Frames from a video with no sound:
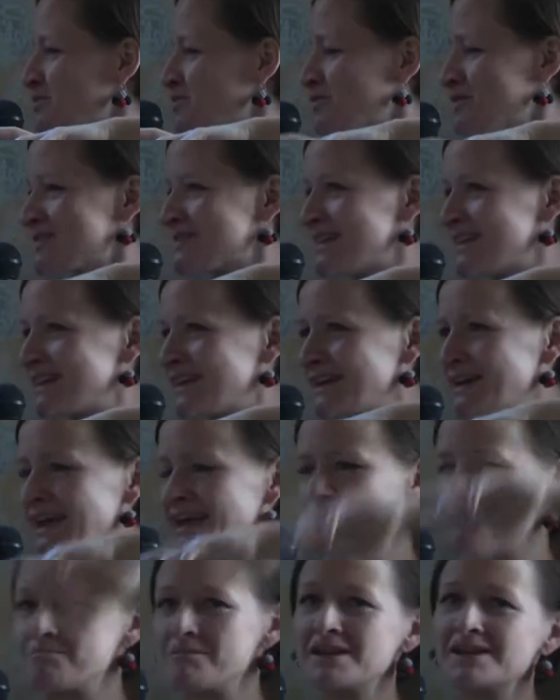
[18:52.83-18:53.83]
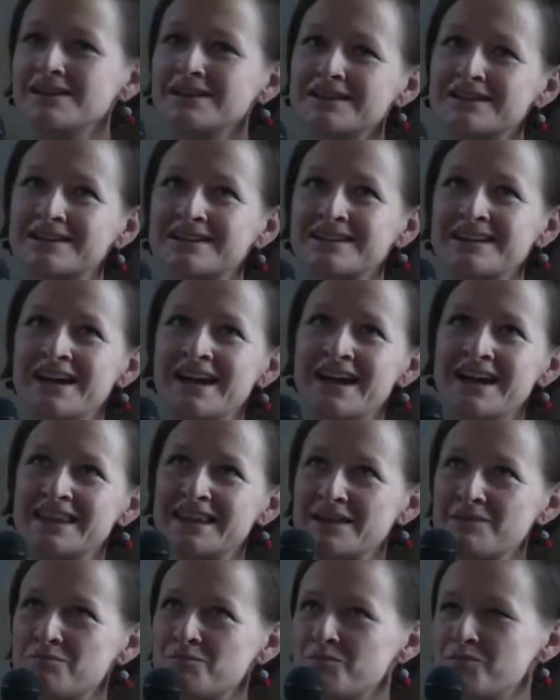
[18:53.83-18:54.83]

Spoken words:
were sending like milk. They